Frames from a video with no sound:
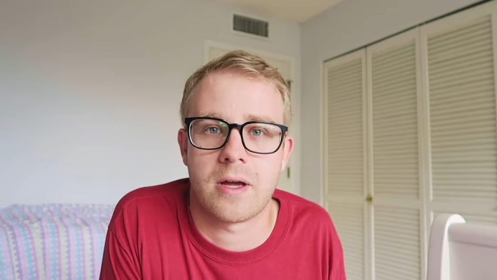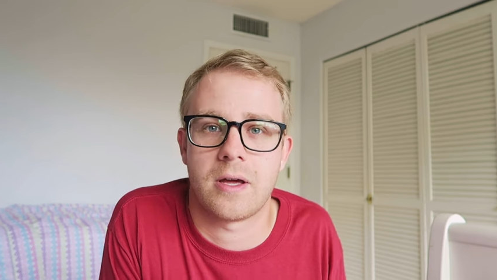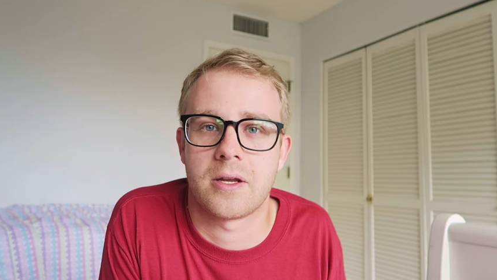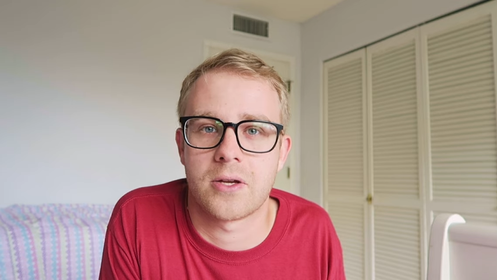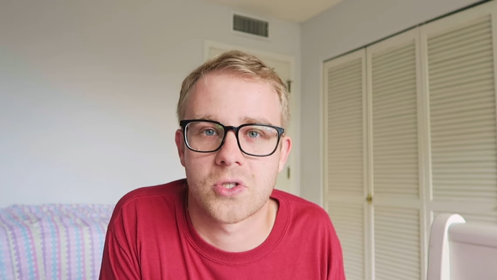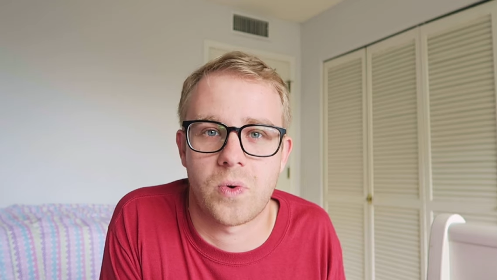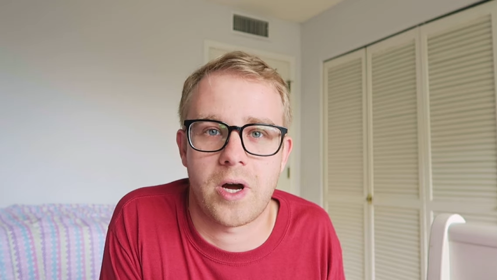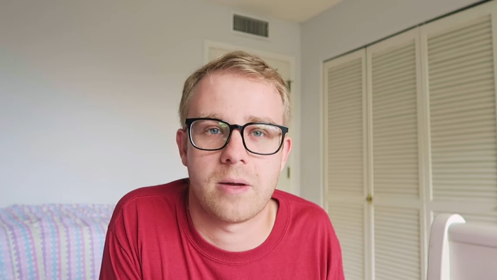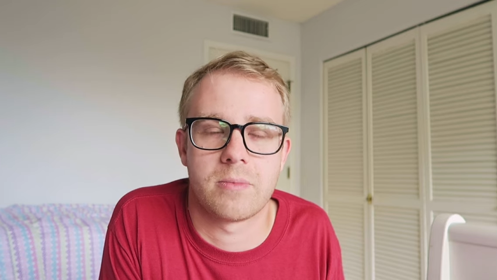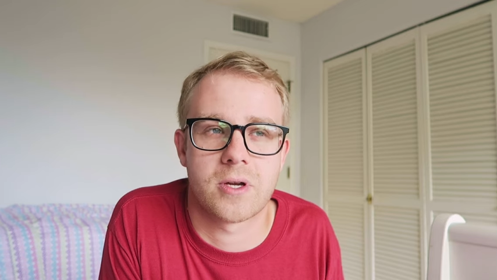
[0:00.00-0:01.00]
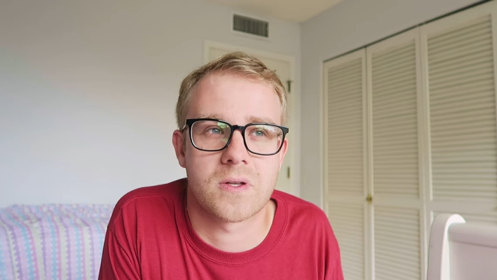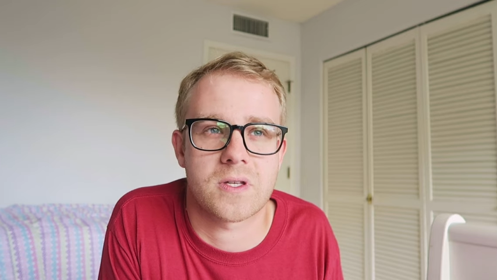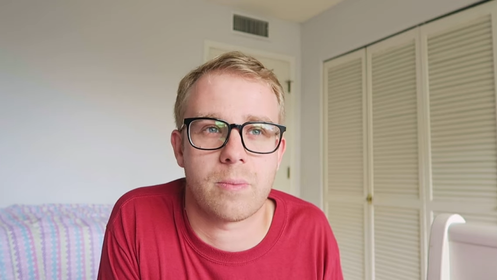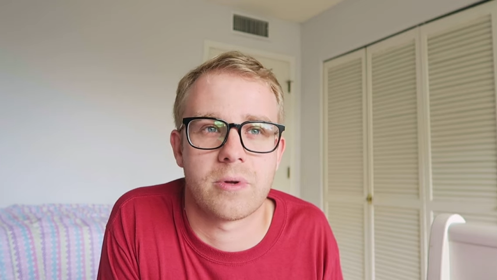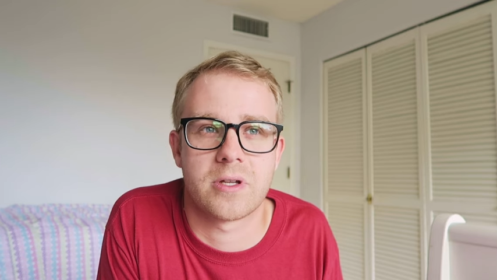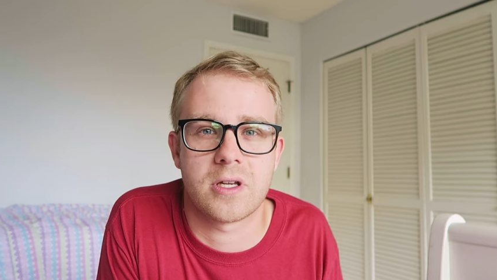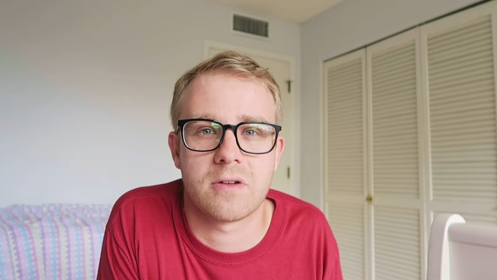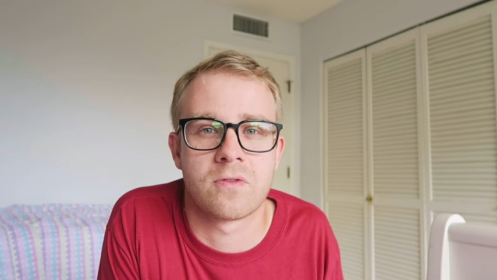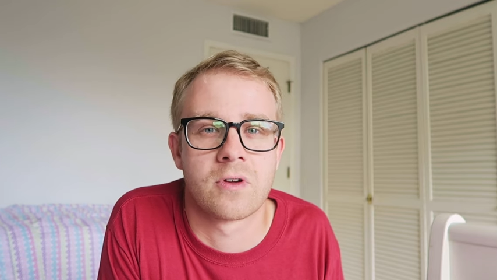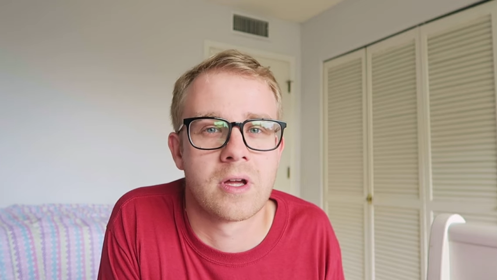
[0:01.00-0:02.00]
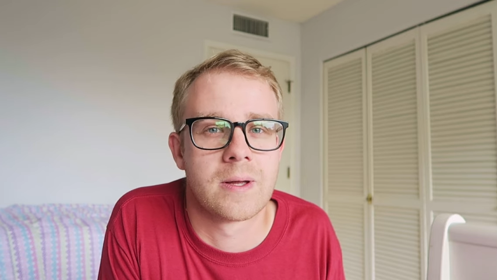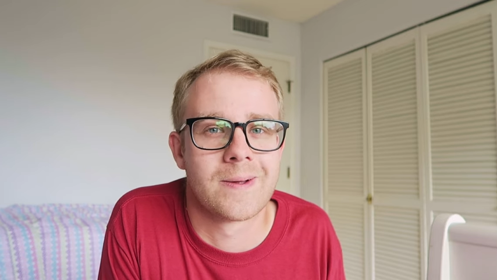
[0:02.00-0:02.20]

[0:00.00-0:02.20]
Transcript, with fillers: and here's why. Because I believe